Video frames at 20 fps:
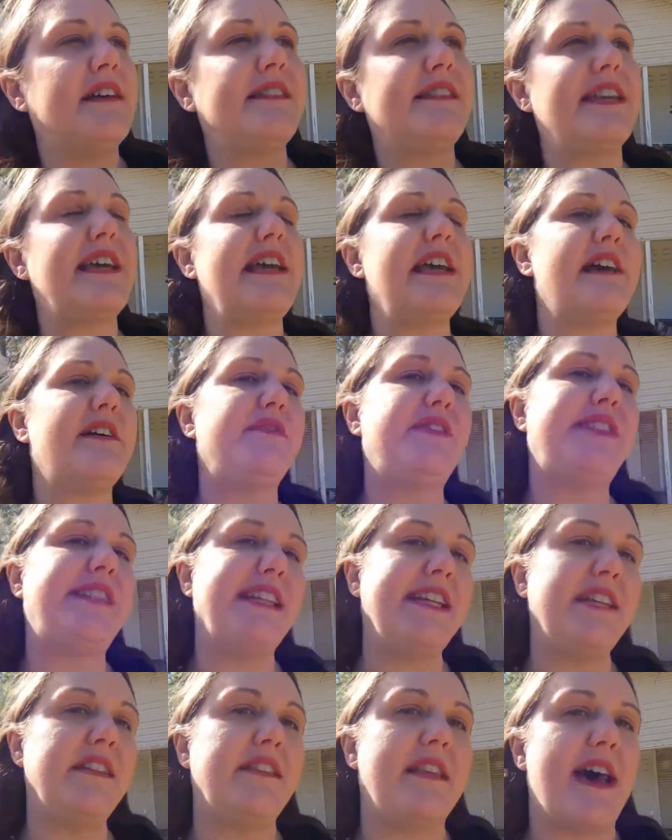Because
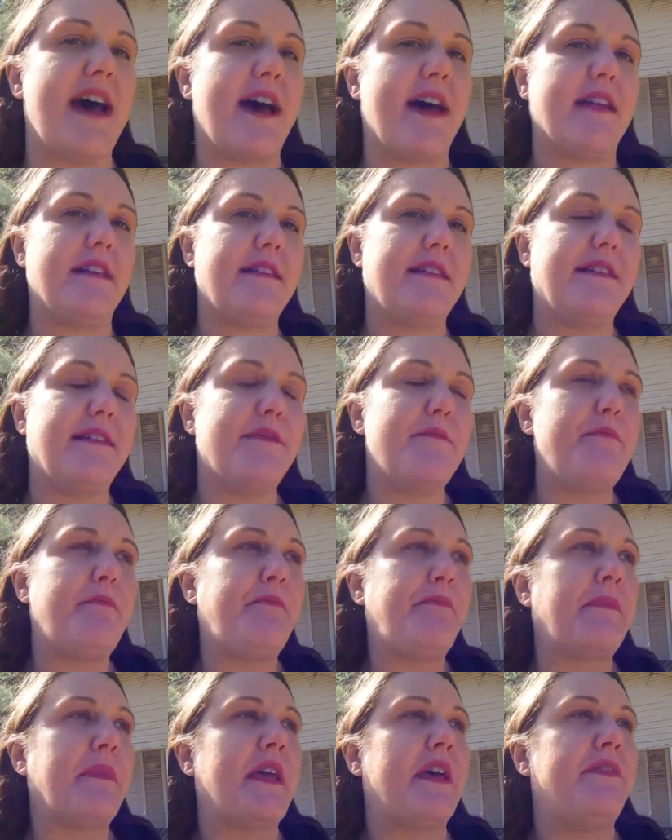they have seen that,
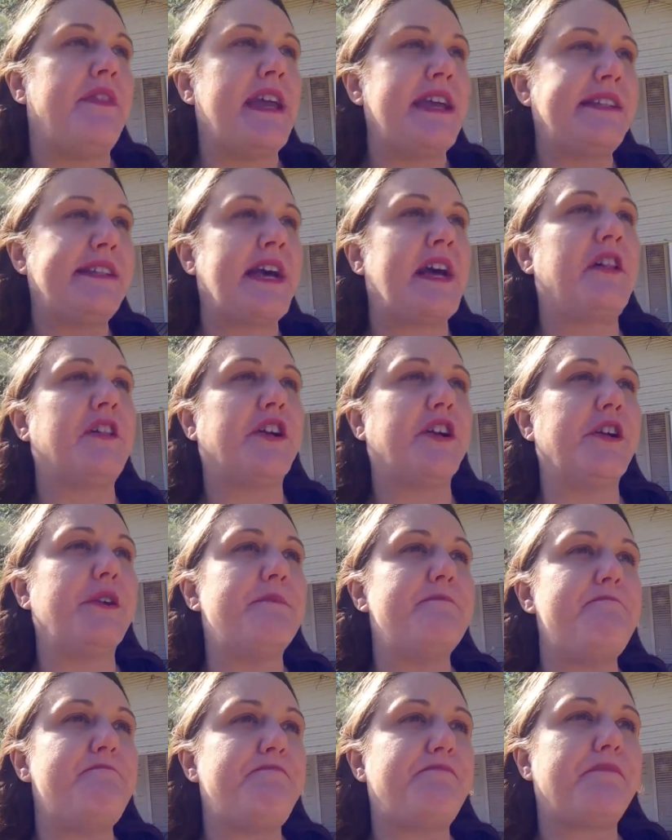they
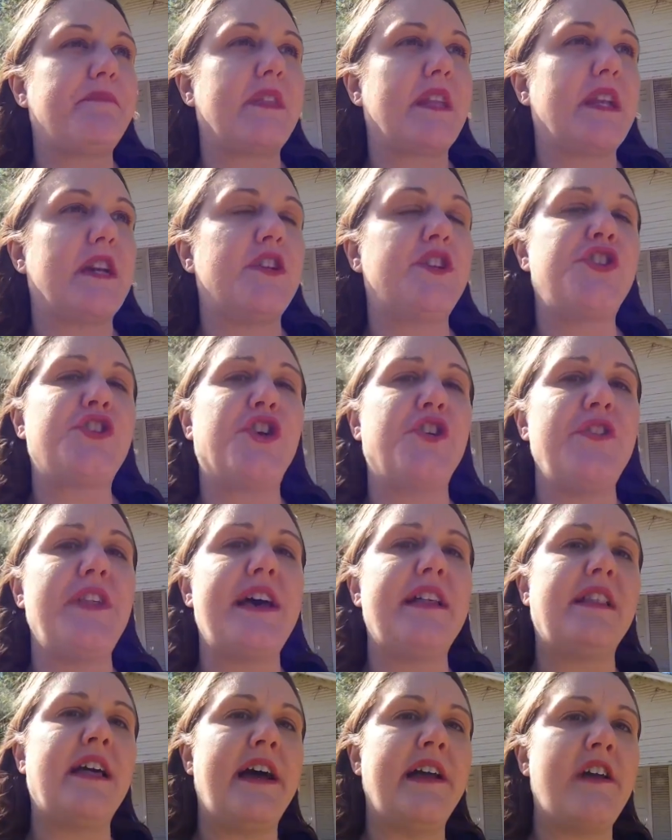tell her,
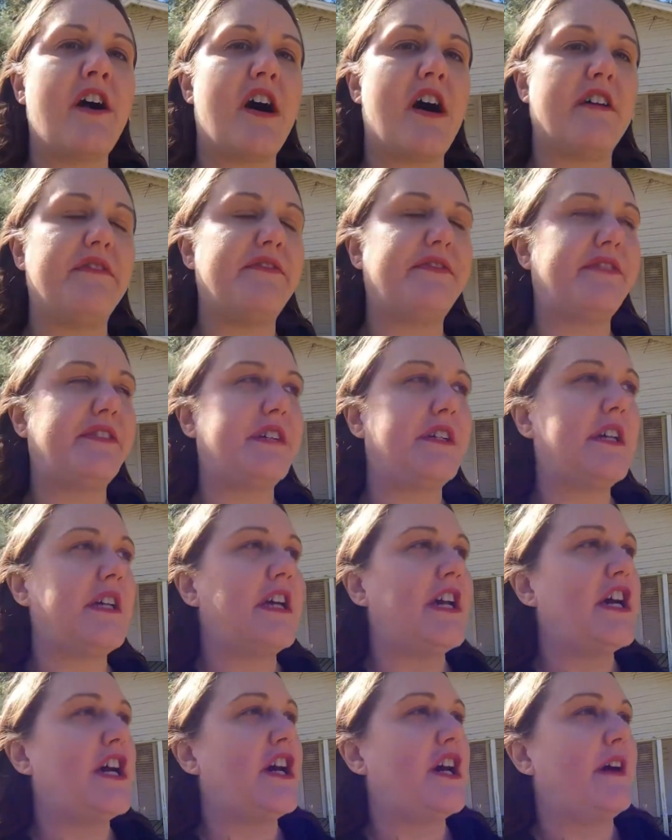turn that light
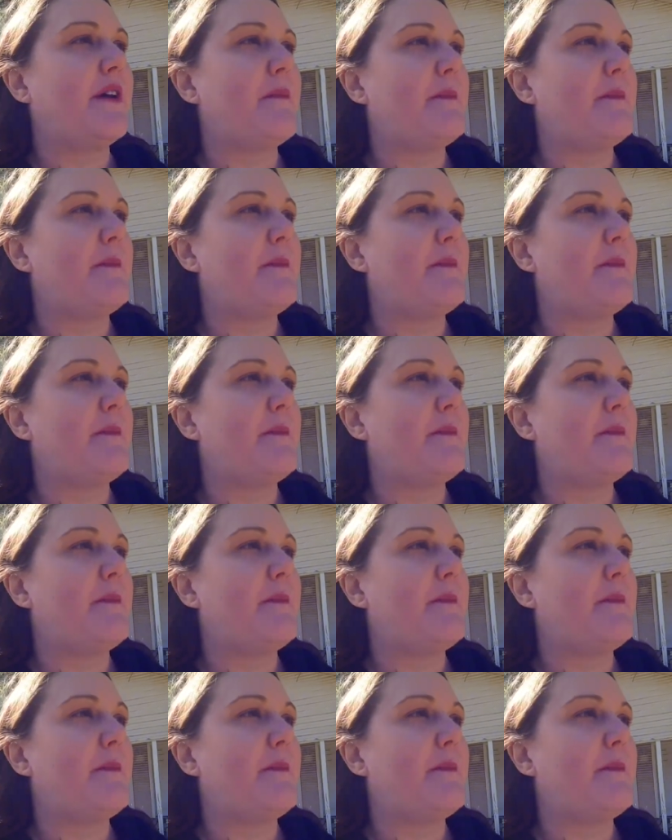off.